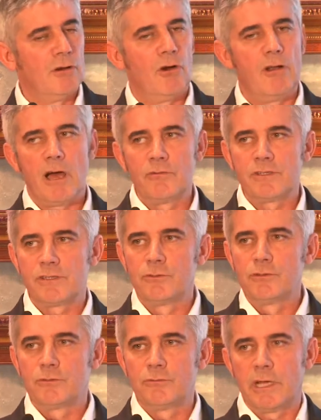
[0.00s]
allows
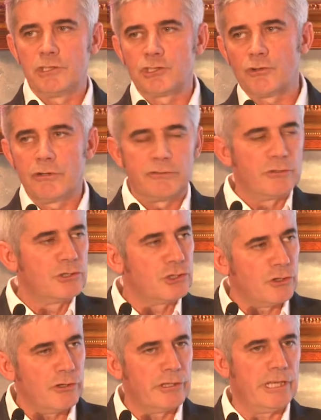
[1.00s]
you to enjoy the
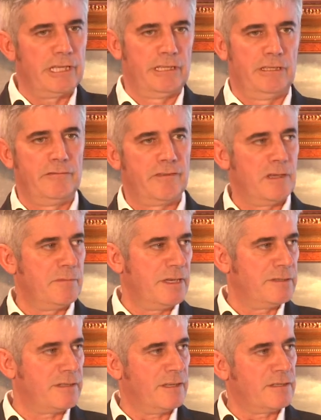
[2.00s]
journey, if I
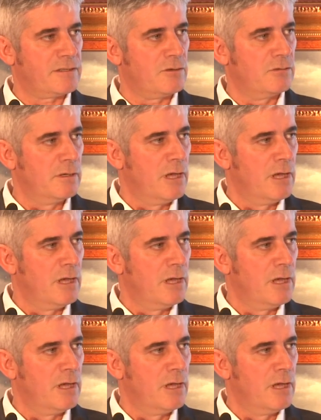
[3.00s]
may say so.